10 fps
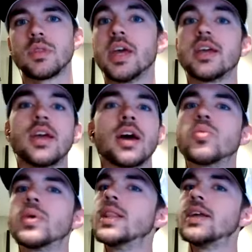they can kind
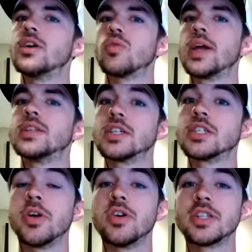of relay their race
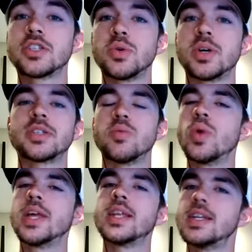experience to us and
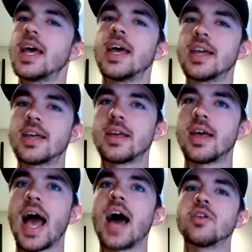we can take
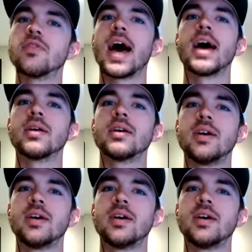out of that